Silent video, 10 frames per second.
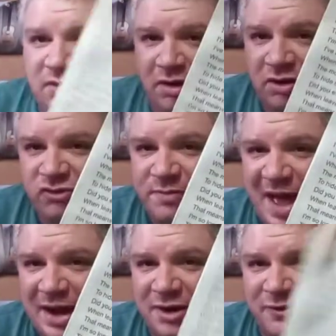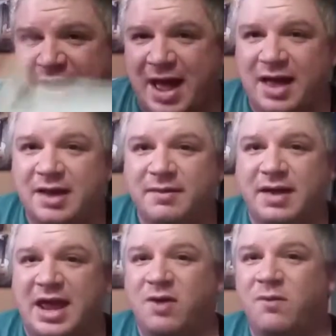Lonesome I Could Cry,
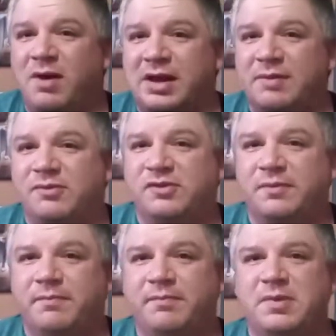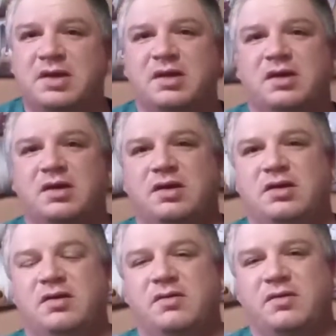Hank Williams.
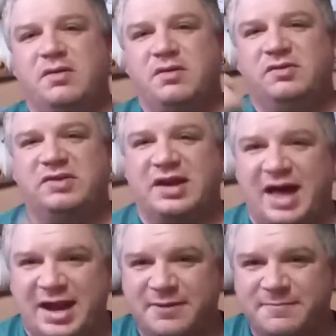Tonight.